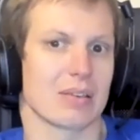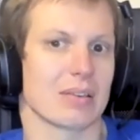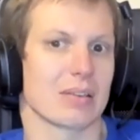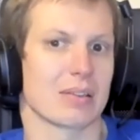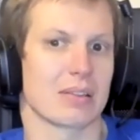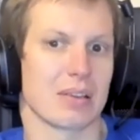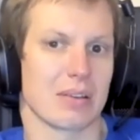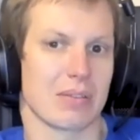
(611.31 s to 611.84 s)

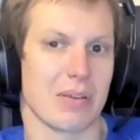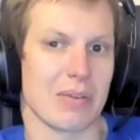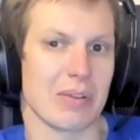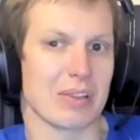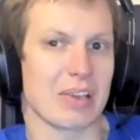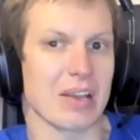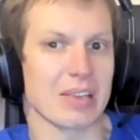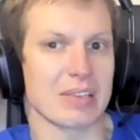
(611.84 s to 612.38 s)
they will
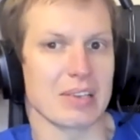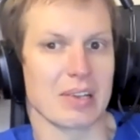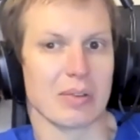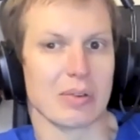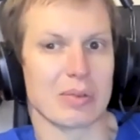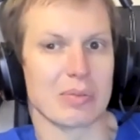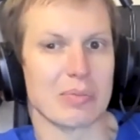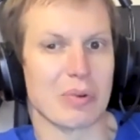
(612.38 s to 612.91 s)
get a
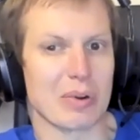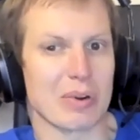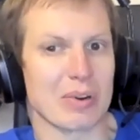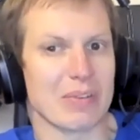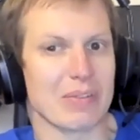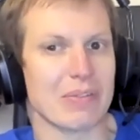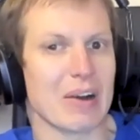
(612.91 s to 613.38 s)
lot more